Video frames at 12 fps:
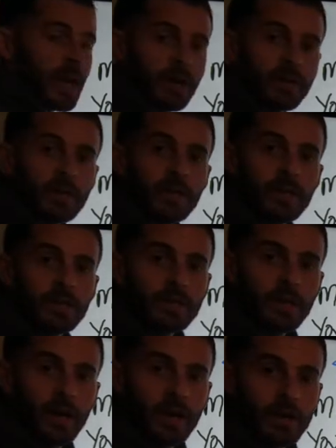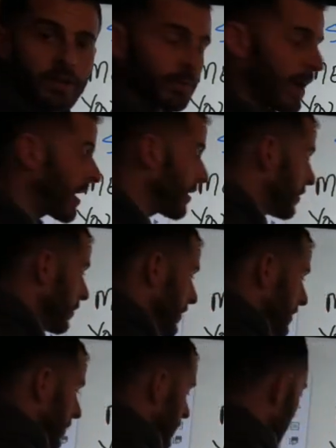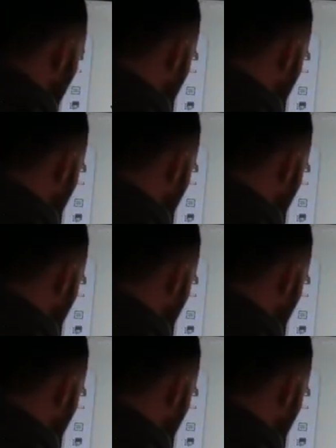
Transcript: out the radical with something